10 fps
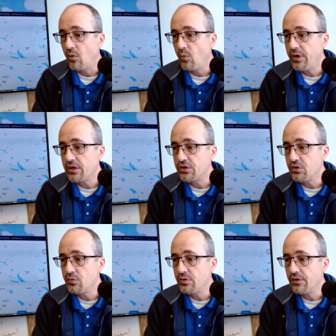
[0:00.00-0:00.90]
we can
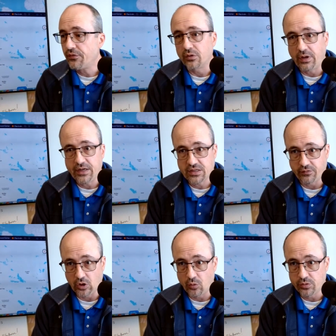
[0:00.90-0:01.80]
do different lengths
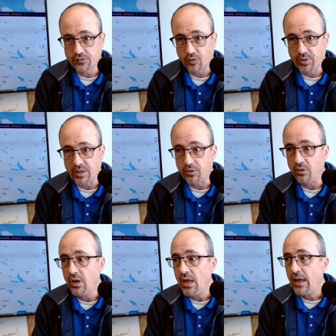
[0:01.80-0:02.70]
of loans for
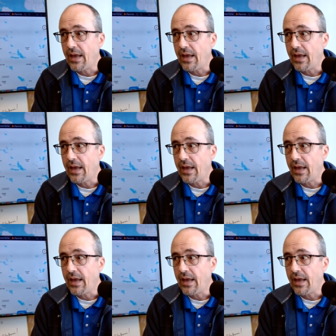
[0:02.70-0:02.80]
people.